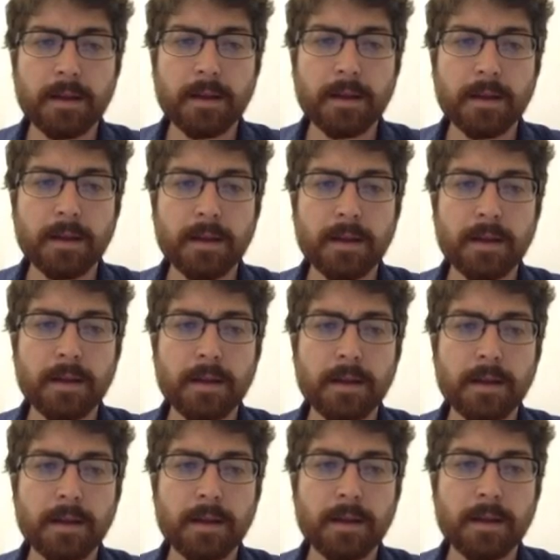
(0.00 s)

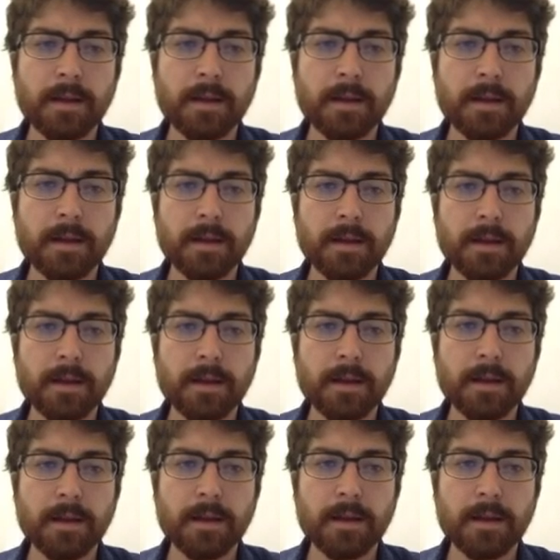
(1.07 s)

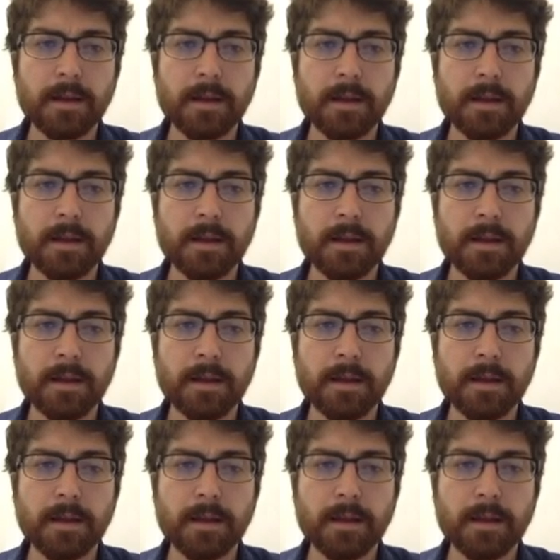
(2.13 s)
[no speech]